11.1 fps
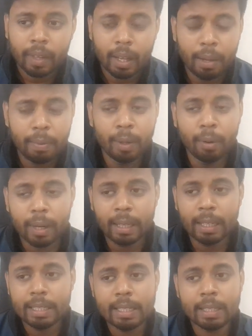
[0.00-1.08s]
if your
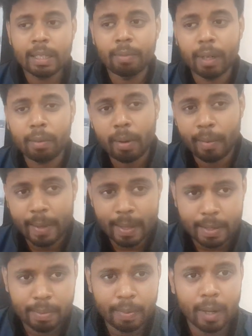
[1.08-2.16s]
English is different from
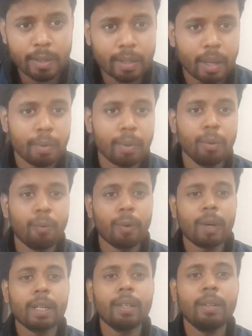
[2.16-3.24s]
others, because if you
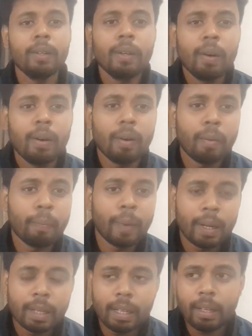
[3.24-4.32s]
work in a
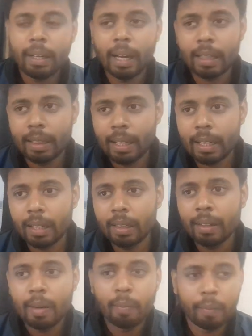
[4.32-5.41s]
multi-ethnical,
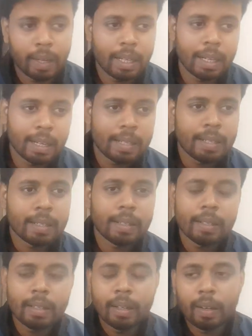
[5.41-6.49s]

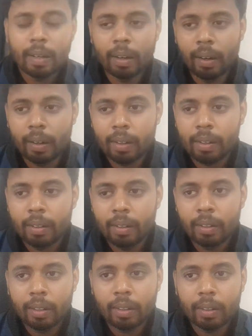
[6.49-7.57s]
multicultural
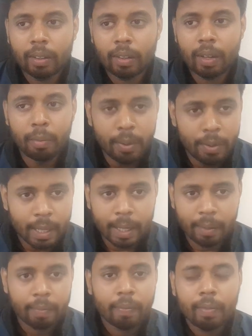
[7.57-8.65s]

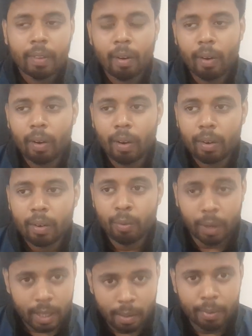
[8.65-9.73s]
community or
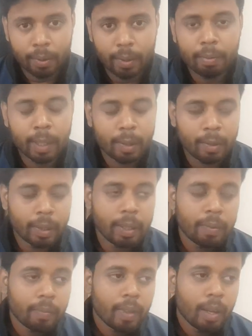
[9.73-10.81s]
work community particularly,
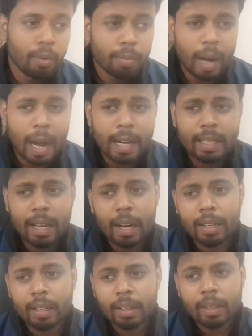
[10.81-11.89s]
you will find that